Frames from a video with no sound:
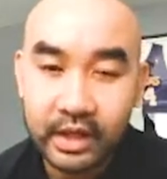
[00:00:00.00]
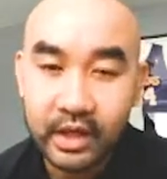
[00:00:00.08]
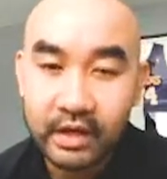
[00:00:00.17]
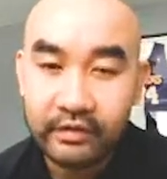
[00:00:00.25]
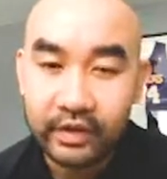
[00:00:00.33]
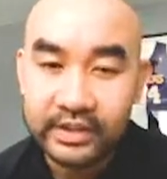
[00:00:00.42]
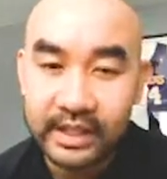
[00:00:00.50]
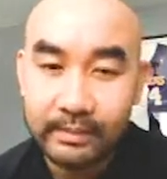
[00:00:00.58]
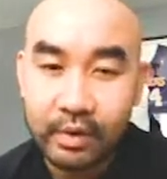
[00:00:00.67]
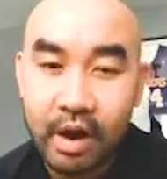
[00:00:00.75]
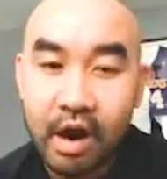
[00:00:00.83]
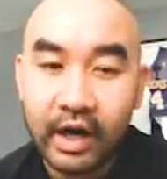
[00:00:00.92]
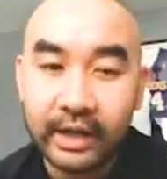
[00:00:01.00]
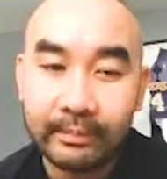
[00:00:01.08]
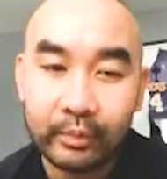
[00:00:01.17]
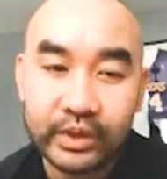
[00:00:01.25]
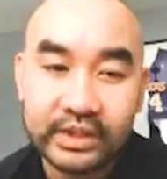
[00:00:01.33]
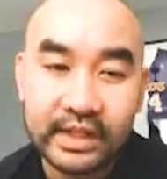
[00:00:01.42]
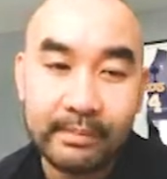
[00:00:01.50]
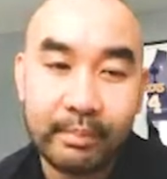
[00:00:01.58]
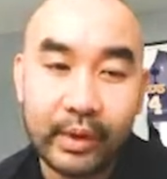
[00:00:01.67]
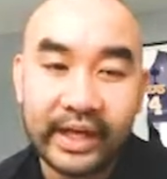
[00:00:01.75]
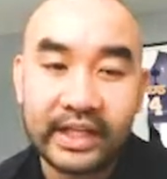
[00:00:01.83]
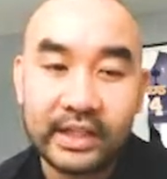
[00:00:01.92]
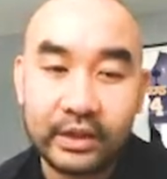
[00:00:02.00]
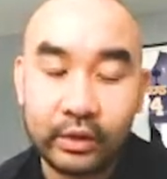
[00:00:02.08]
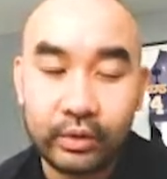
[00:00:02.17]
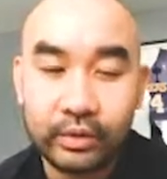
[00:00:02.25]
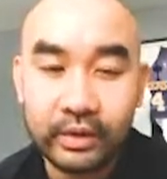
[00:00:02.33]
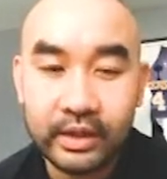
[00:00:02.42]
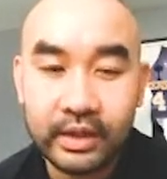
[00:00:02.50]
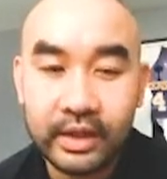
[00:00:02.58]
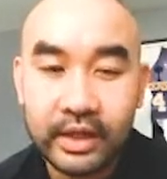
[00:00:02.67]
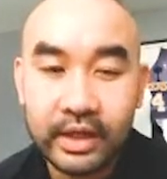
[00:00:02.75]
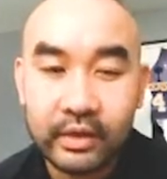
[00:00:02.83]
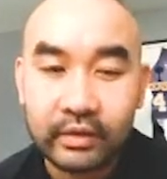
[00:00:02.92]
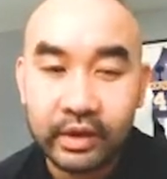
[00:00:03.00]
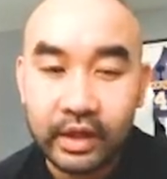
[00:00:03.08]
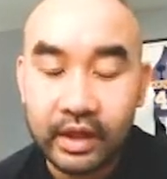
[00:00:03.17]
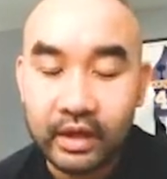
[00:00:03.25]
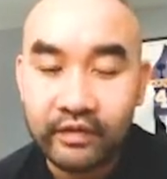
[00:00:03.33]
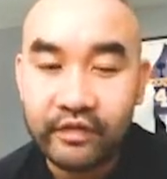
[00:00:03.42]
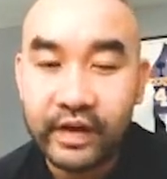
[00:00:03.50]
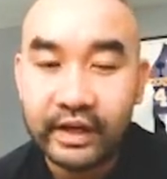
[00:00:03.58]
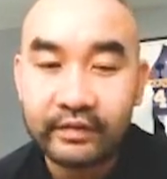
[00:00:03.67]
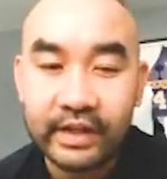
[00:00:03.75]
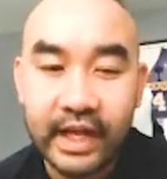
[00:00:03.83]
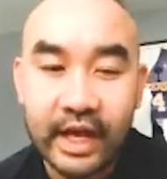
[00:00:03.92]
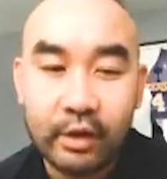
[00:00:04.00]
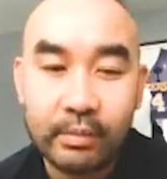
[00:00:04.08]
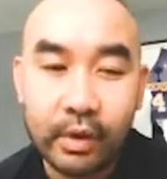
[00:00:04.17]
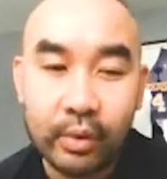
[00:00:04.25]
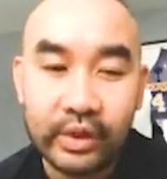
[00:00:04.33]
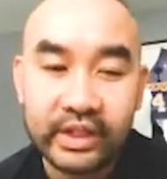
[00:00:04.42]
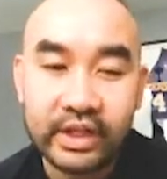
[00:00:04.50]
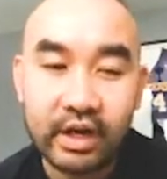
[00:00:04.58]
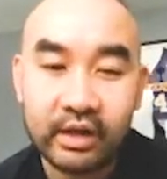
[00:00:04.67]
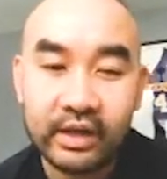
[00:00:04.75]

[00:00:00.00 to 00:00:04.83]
For example, arm, we say brachial. Front of the elbow, we call it